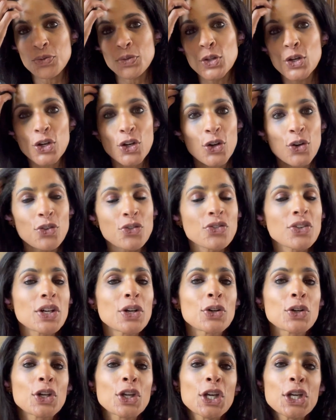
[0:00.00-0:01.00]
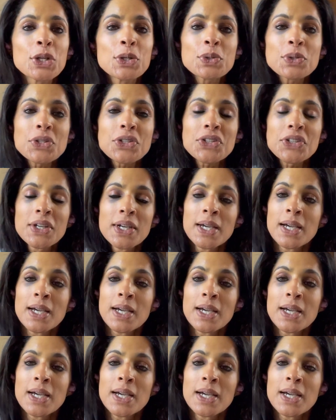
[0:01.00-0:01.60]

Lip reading: look or feel cute.